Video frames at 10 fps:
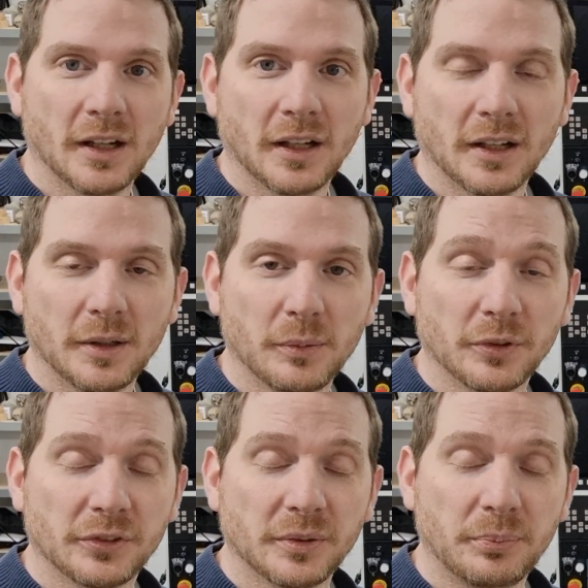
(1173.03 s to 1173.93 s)

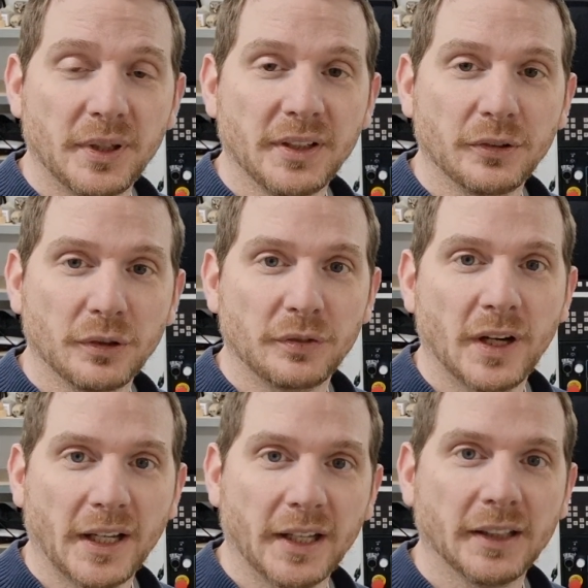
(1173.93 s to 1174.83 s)
It was pretty
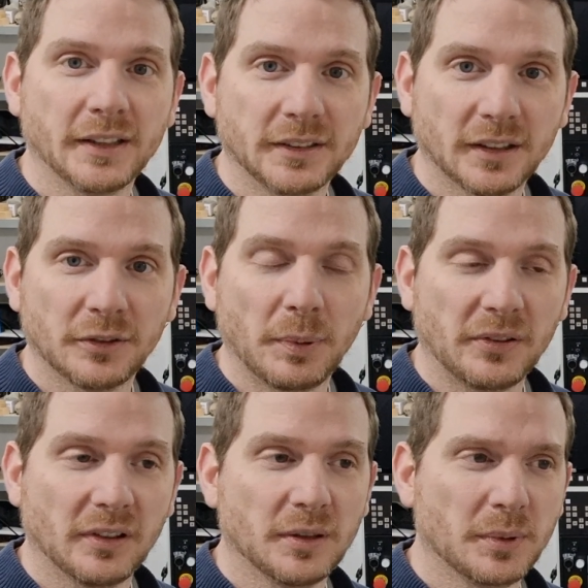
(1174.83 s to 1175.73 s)
nerve-wracking,
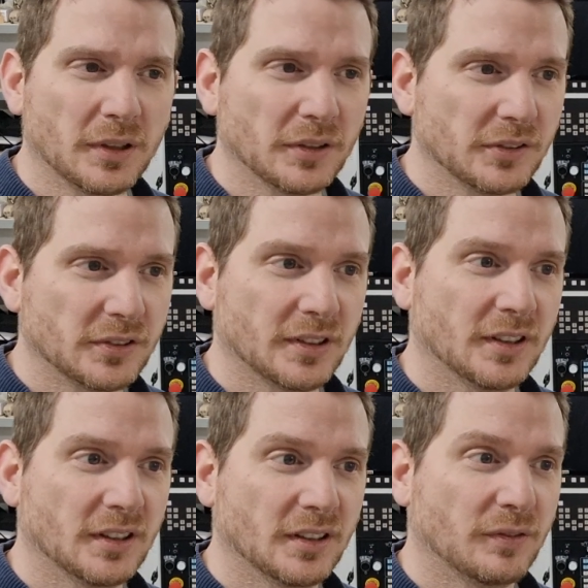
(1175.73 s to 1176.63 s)
especially because
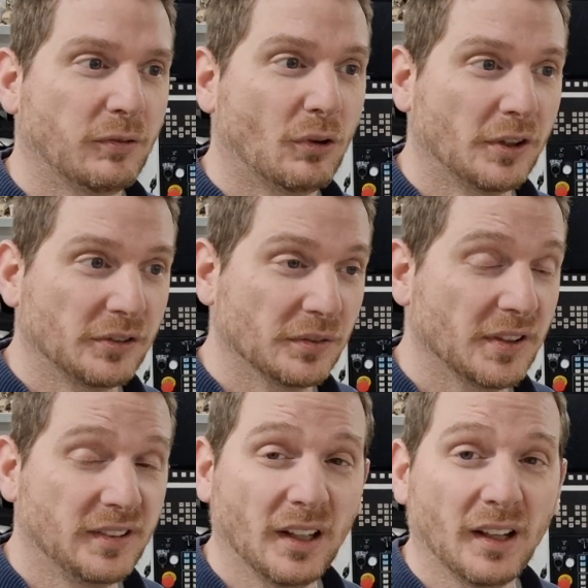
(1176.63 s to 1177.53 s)
the forks
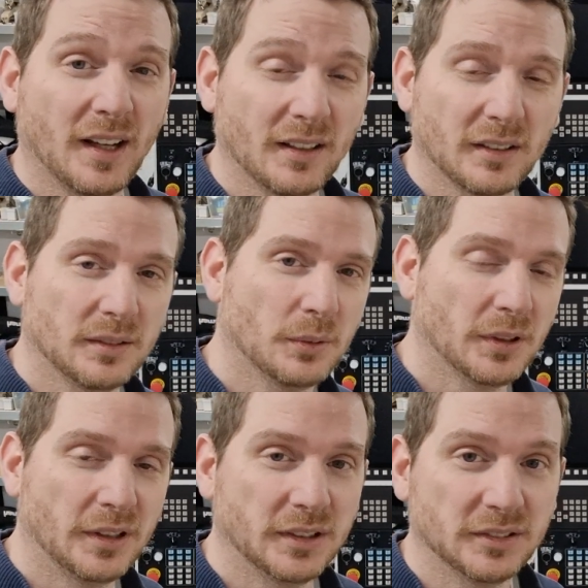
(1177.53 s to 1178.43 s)
of the telehandler
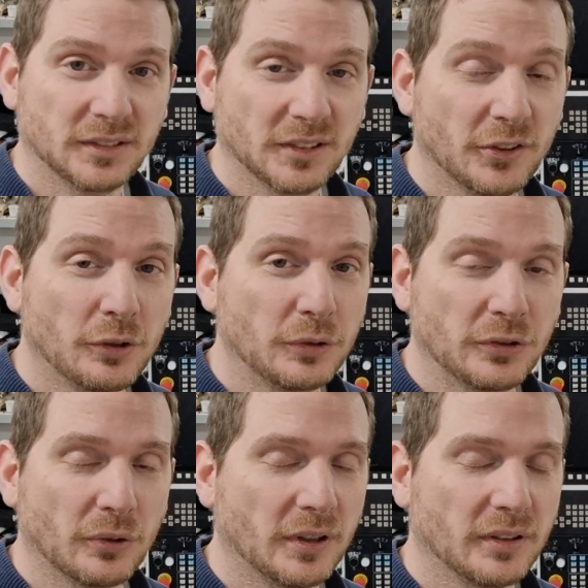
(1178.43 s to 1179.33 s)
were
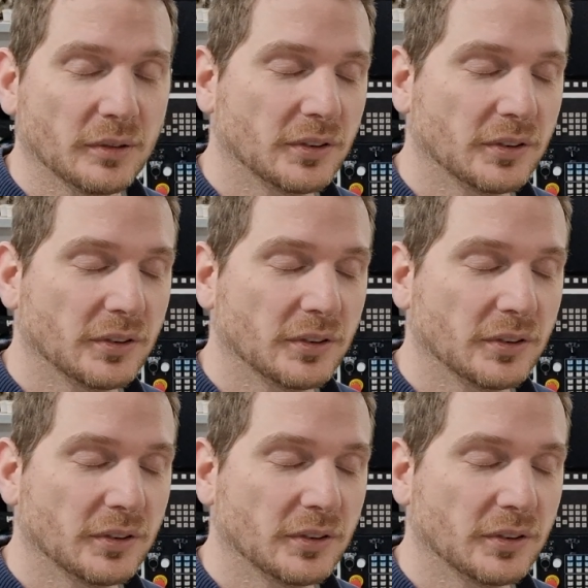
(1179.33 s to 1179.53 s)
too short.